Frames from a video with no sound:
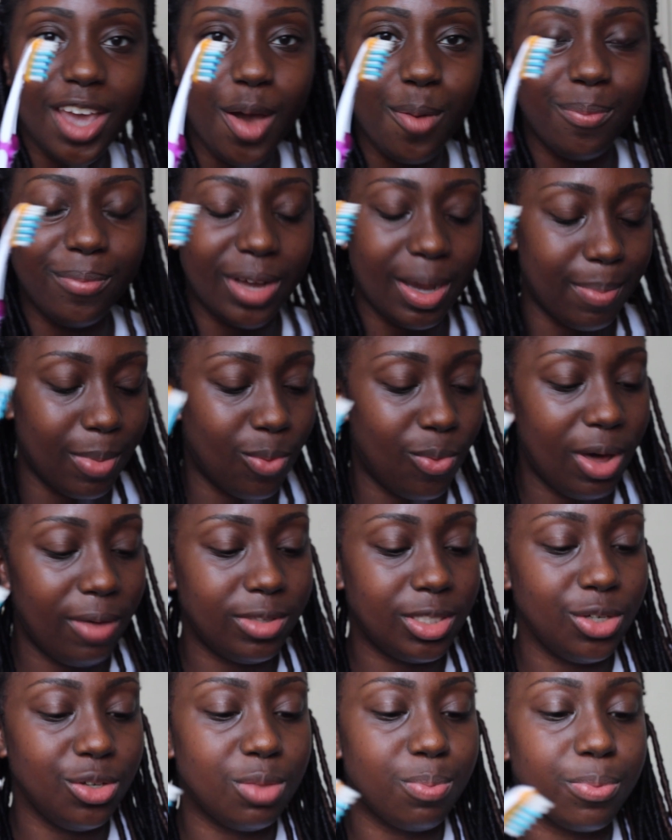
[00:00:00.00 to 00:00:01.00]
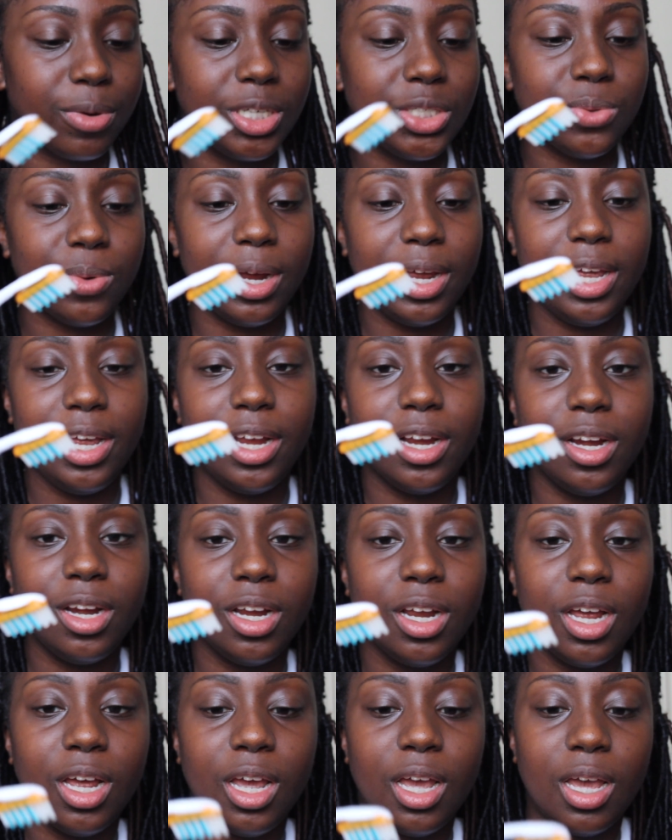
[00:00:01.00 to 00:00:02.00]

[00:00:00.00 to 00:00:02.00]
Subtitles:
Yep, got my wet toothbrush right here.